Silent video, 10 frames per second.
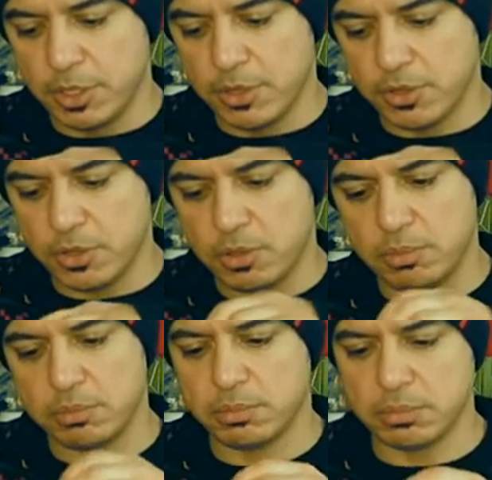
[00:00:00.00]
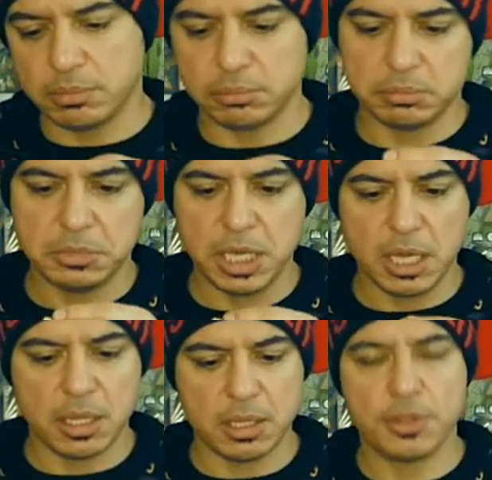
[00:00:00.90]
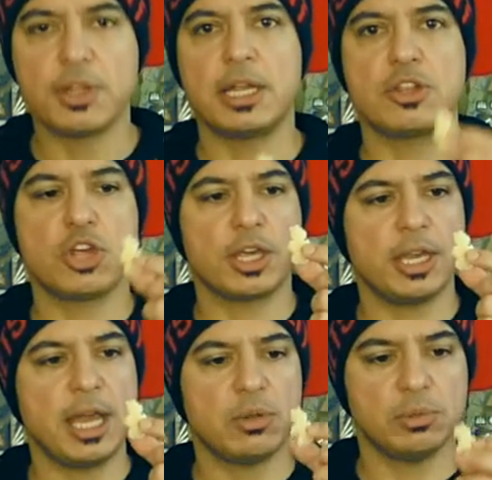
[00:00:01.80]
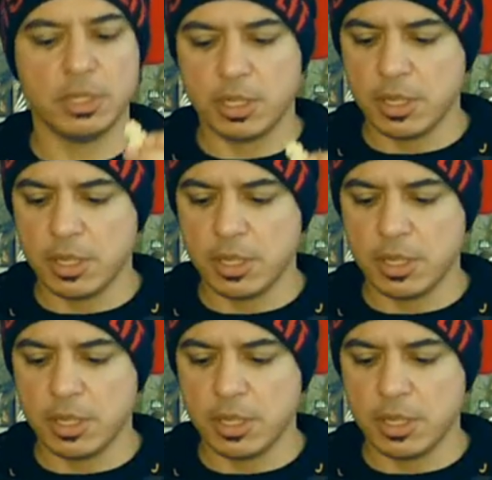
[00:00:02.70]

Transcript: So, yeah, thought I'd check it out.